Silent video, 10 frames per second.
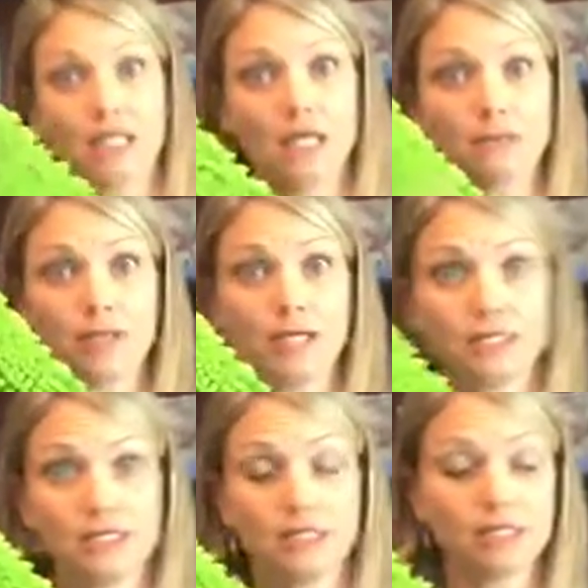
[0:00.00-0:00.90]
cleaning
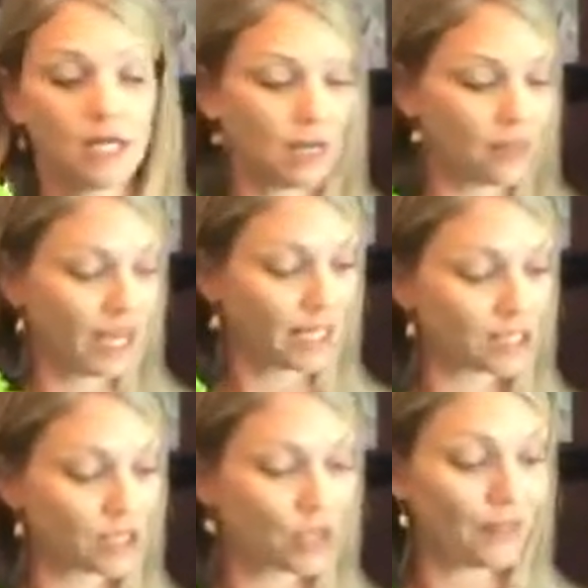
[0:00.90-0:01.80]
places,
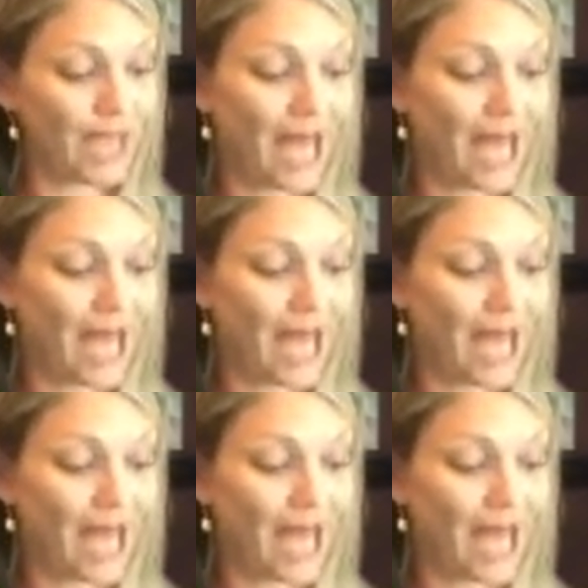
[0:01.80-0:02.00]
that's called the